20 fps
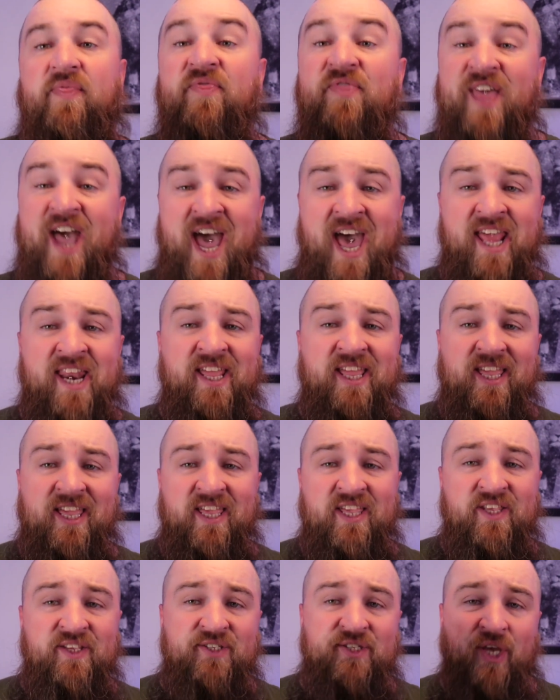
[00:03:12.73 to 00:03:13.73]
That
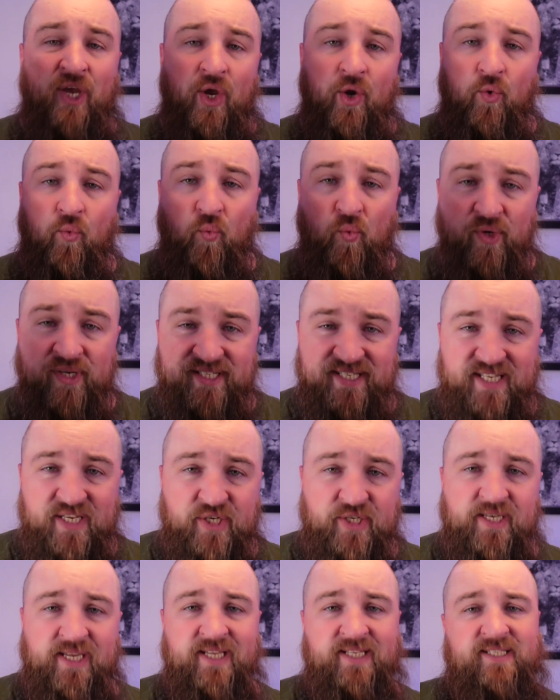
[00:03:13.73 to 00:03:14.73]
is
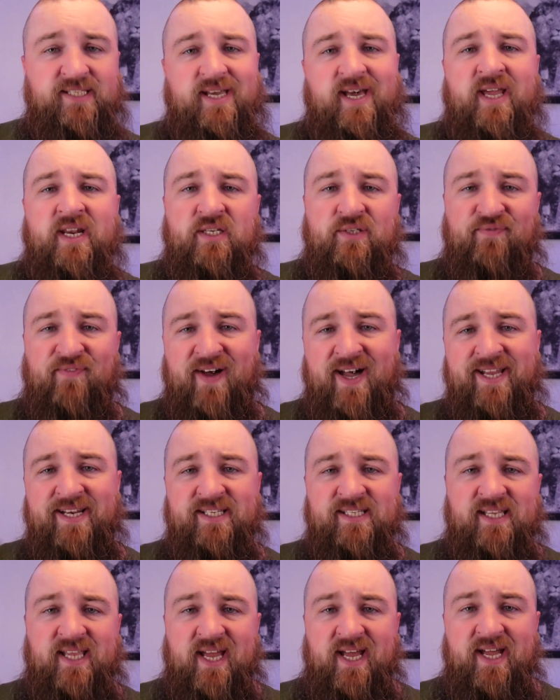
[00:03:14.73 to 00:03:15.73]
resilience at its
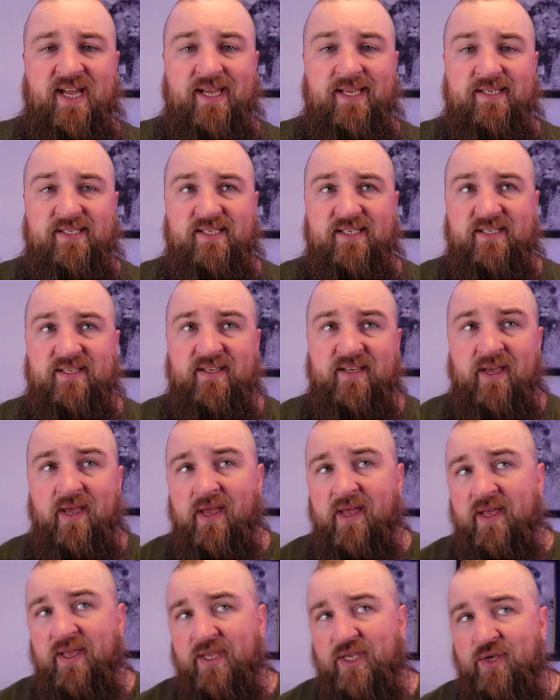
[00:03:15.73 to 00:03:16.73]
finest, guys.
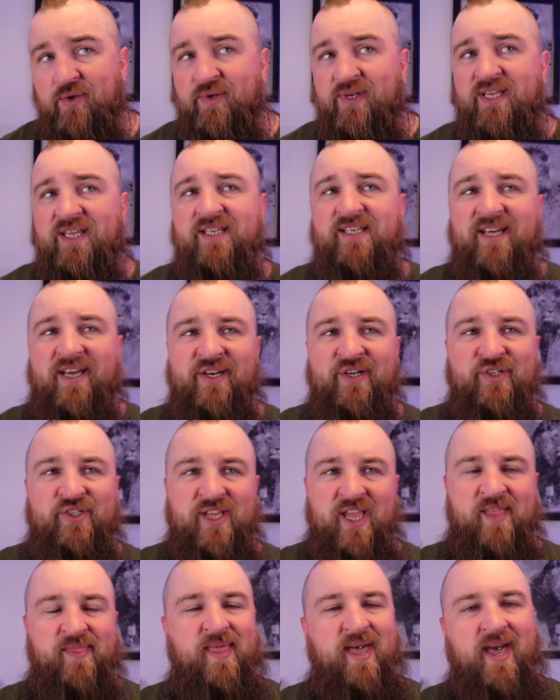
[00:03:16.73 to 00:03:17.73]
You need to
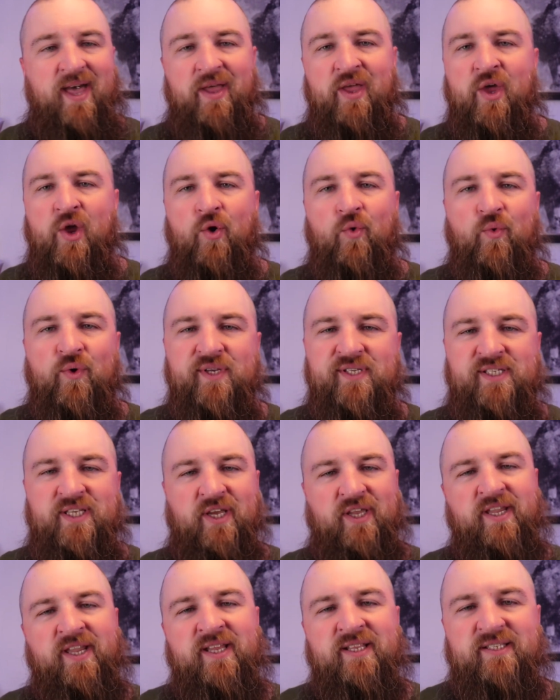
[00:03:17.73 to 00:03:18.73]
understand that.
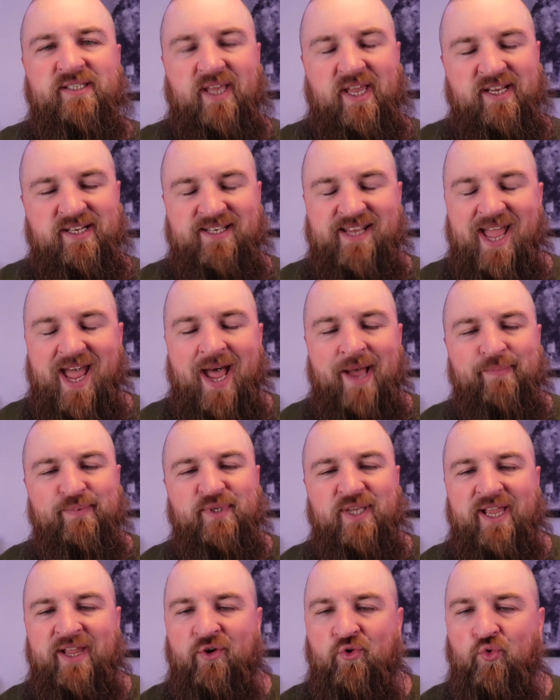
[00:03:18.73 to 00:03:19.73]
Resilience
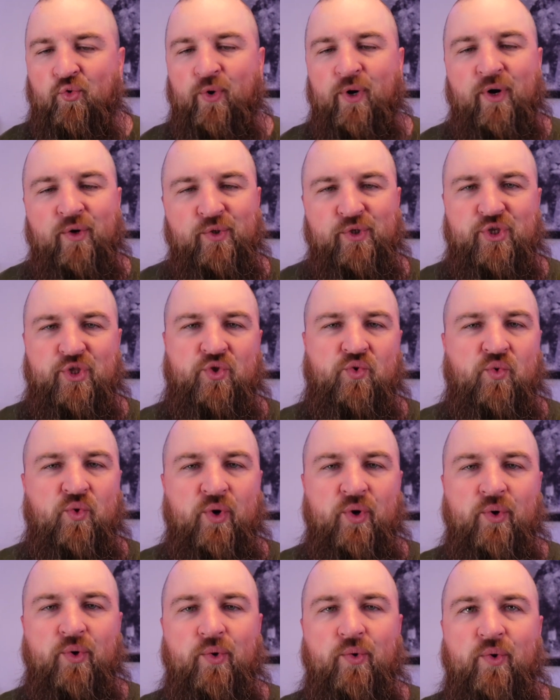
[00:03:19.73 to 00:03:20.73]
adapts and grows
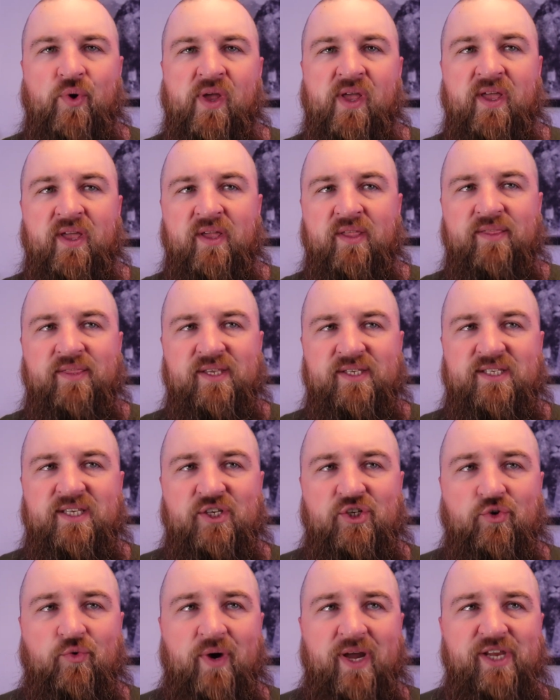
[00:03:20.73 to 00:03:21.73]
through the
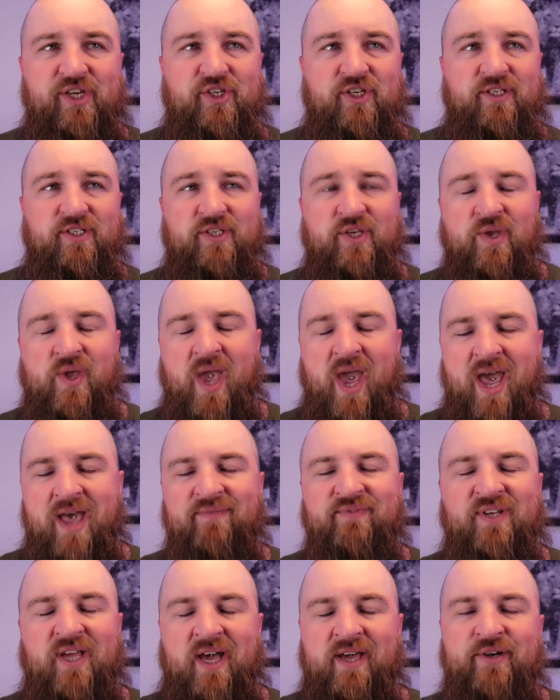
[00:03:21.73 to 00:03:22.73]
situation. So you
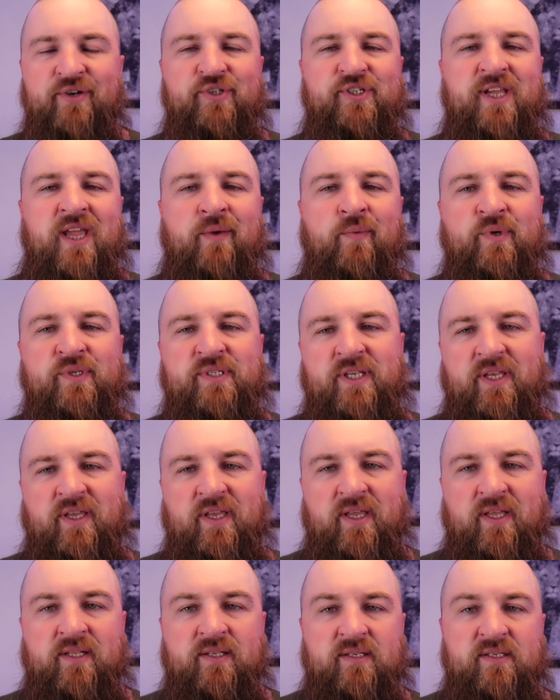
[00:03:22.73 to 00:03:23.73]
have to understand
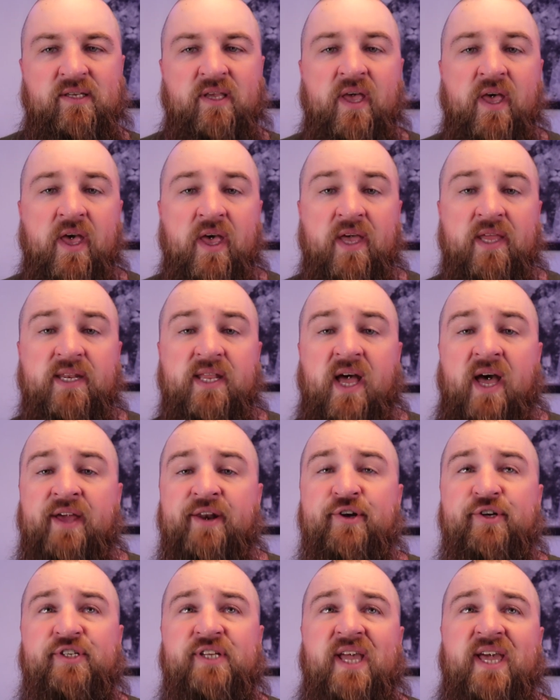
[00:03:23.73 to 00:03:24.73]
resilience to
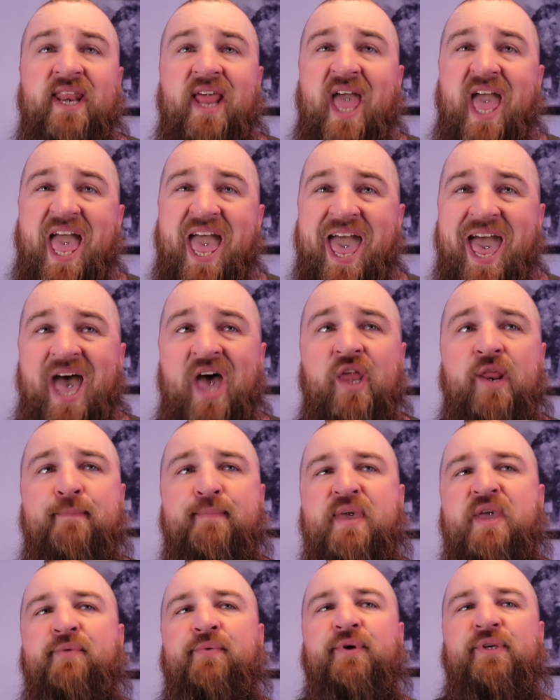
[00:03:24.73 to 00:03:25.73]
understand how to
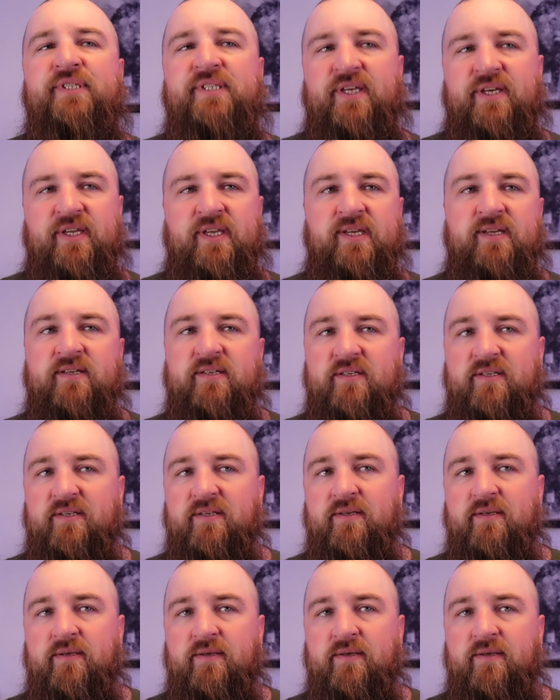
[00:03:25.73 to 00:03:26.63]
be resilient.